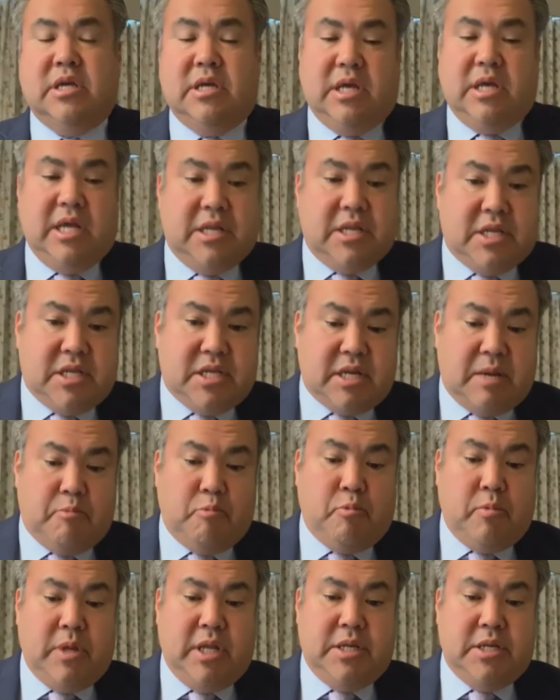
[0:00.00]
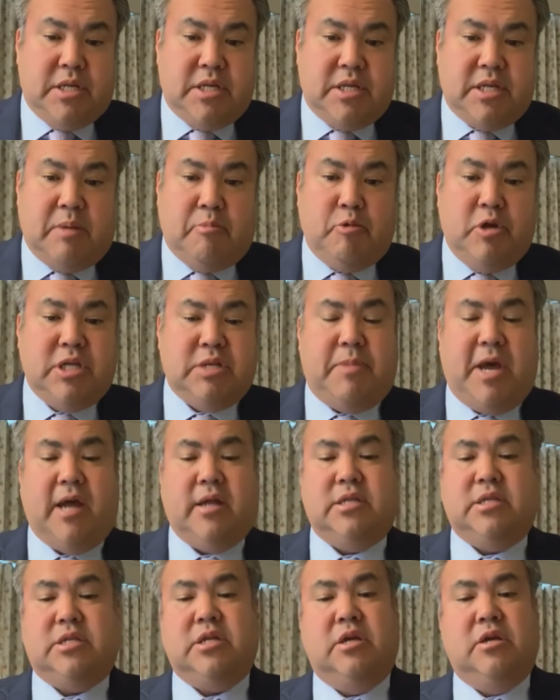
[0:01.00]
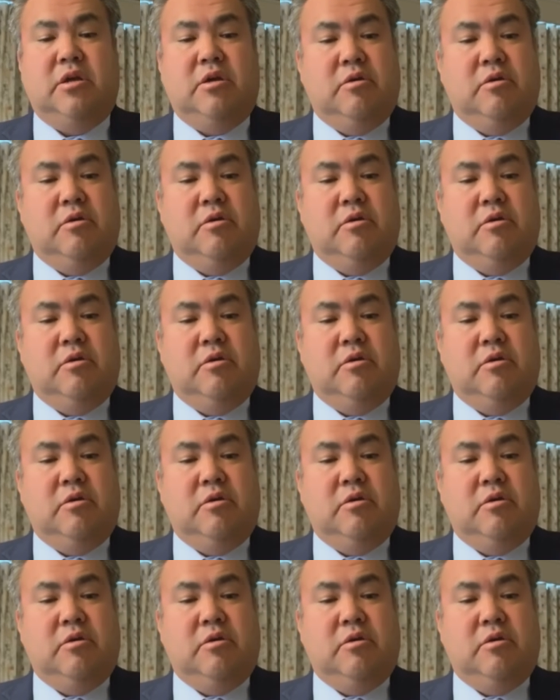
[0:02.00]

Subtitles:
In some respects,